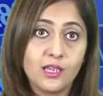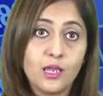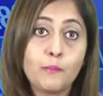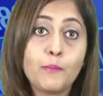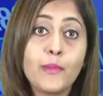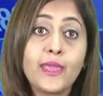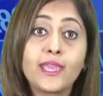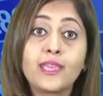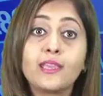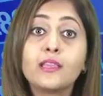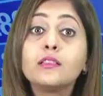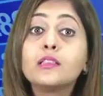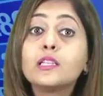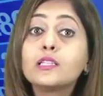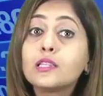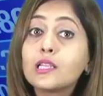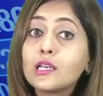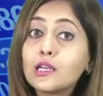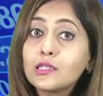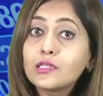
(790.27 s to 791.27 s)
making the
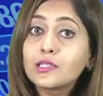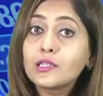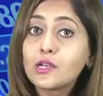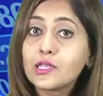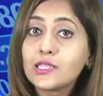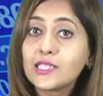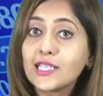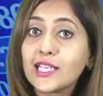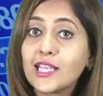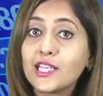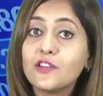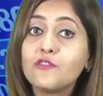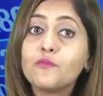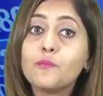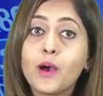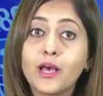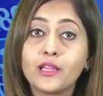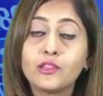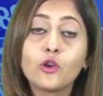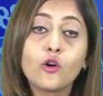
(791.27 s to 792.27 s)
third consecutive
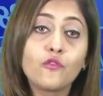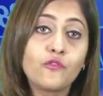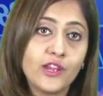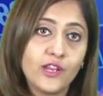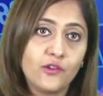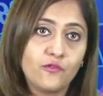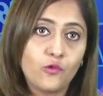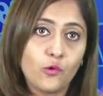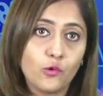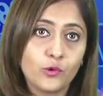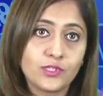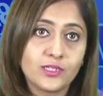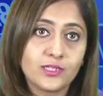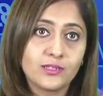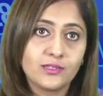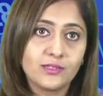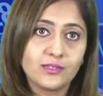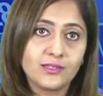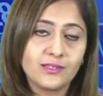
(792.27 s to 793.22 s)
month of inflows.